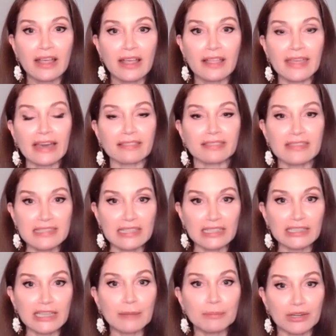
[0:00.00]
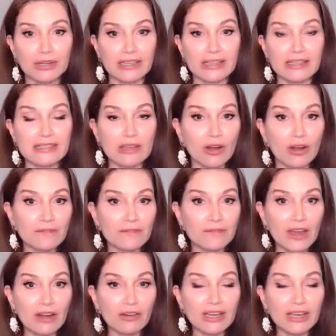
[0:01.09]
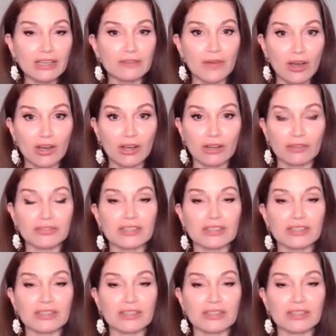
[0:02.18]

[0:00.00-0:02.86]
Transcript: that the celebrities are very involved